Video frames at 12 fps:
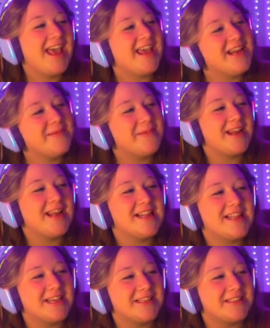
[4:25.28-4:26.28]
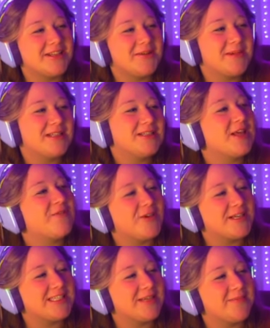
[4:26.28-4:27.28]
Hannah Banana, thank you so much for that
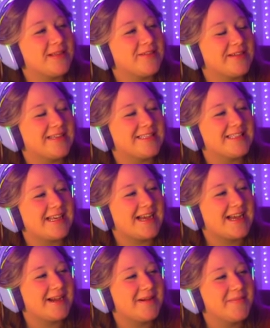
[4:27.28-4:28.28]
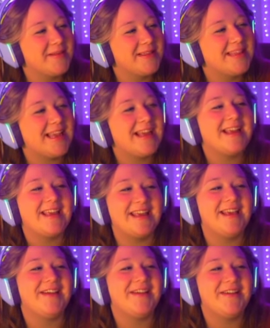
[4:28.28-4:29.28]
14-month resub. Thank
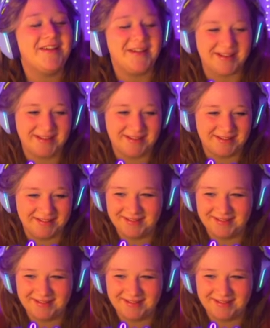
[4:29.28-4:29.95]
you.